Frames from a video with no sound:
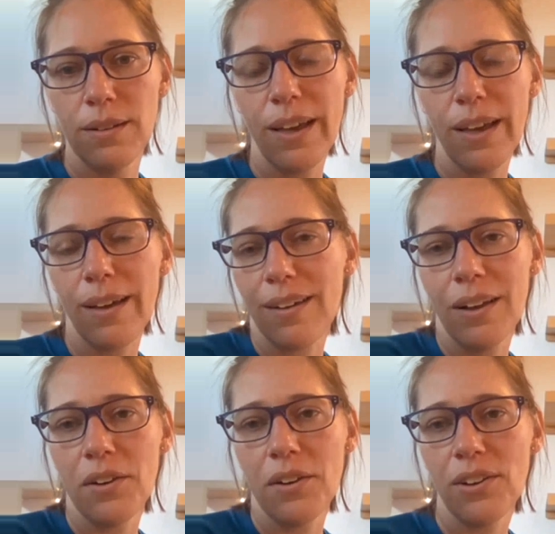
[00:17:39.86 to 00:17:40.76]
Yeah,
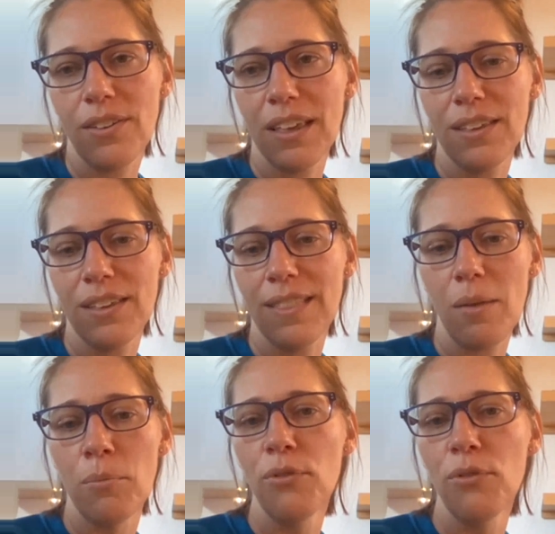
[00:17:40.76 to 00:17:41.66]
and it's just like
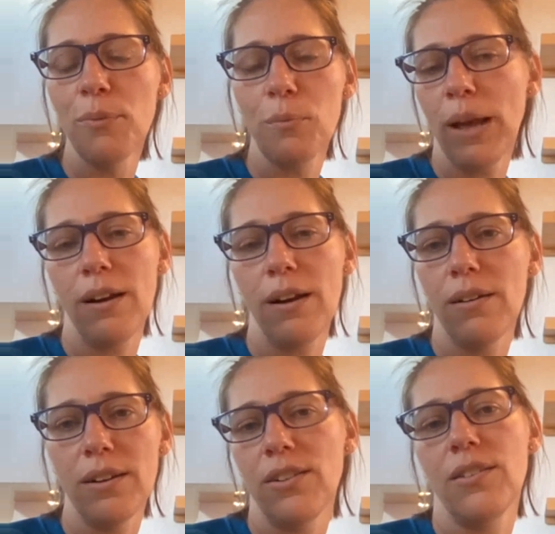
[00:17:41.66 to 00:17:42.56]
that movement
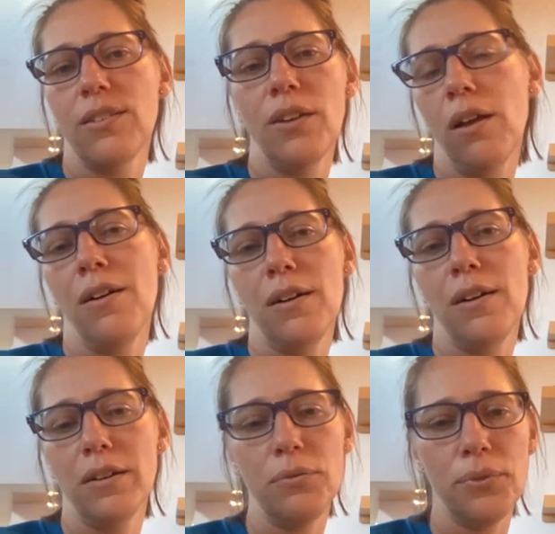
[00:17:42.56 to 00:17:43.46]
pattern is just not
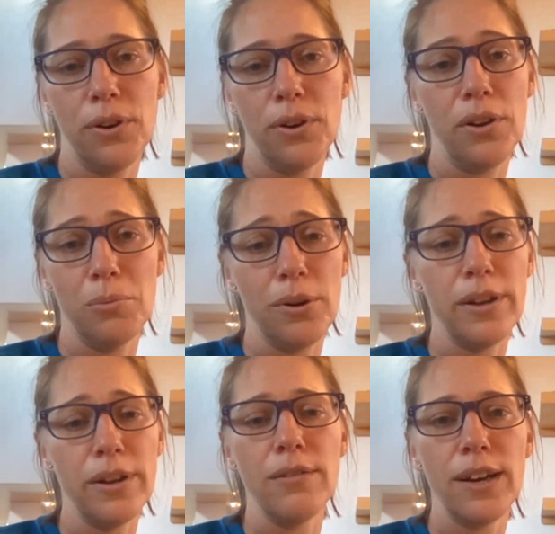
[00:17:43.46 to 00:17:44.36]
on for your
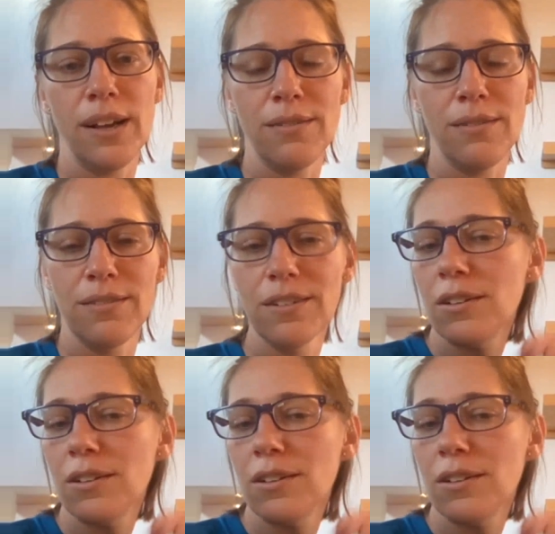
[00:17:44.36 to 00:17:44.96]
brain right now.